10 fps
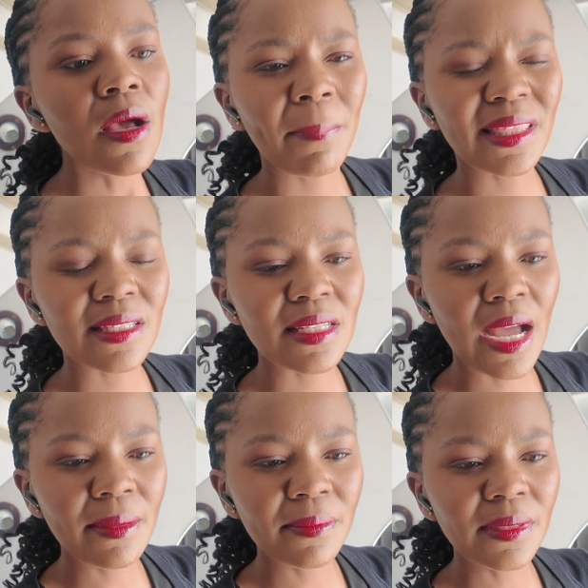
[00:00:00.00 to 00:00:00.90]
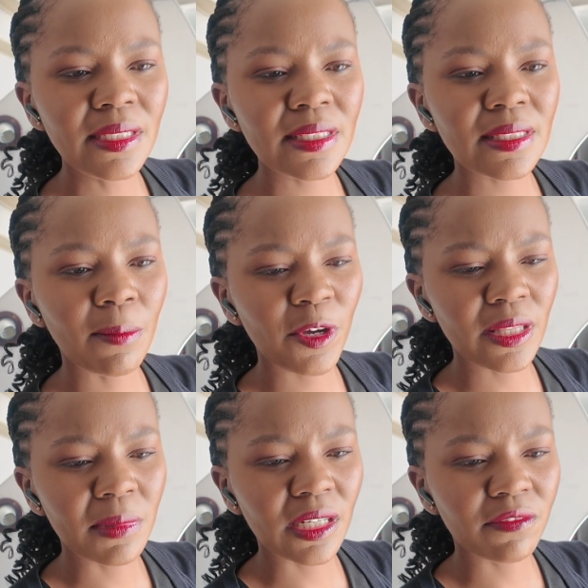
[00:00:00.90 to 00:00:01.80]
But this time, somewhere
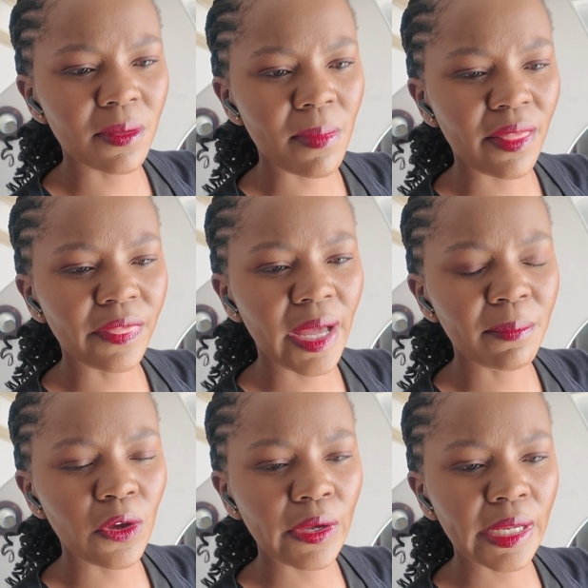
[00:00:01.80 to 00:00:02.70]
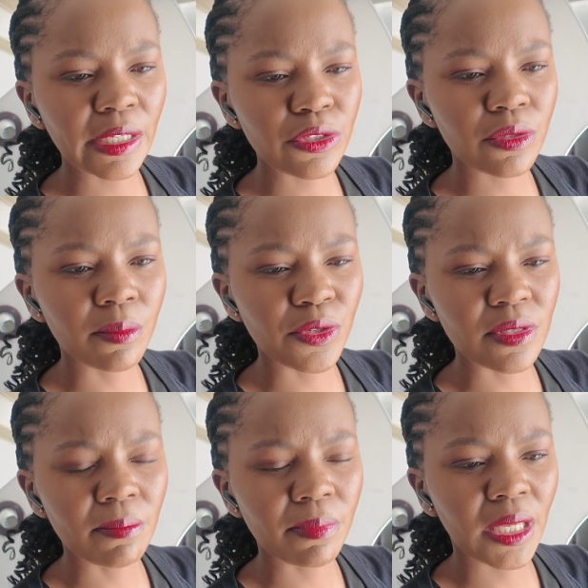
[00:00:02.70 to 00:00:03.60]
in the middle of the month, I'm going to
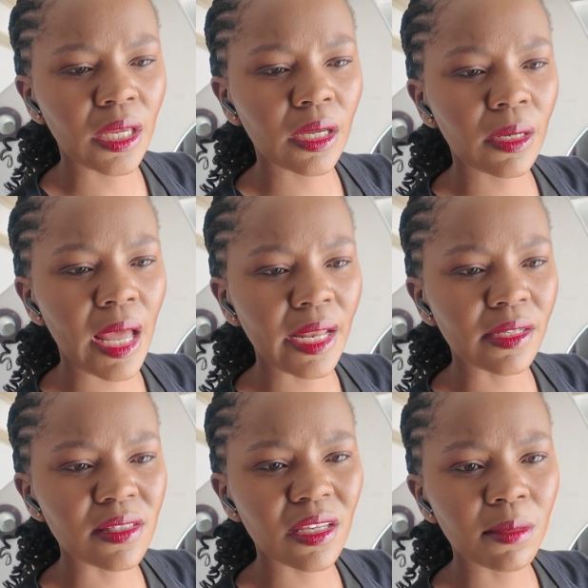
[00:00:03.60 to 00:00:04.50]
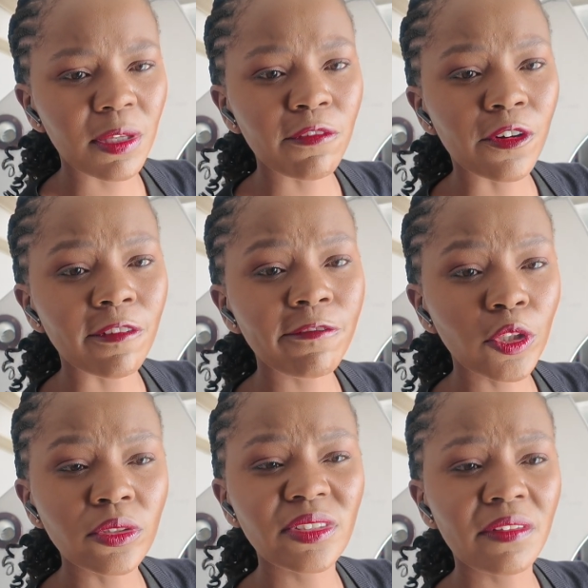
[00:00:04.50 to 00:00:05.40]
Mozambique and it's going to be for a
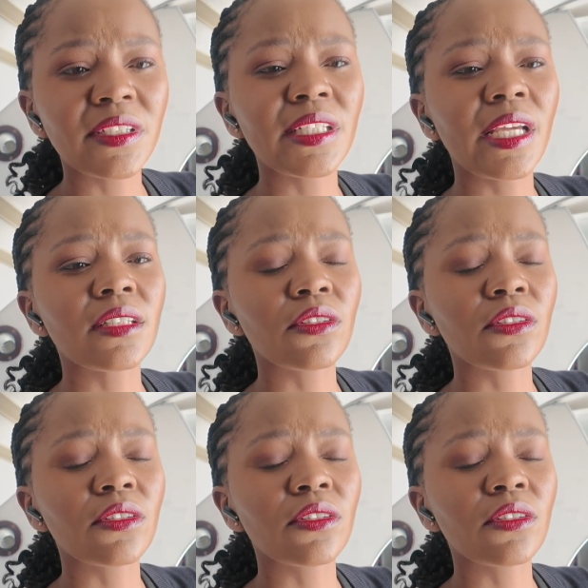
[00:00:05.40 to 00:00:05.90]
full 7 days.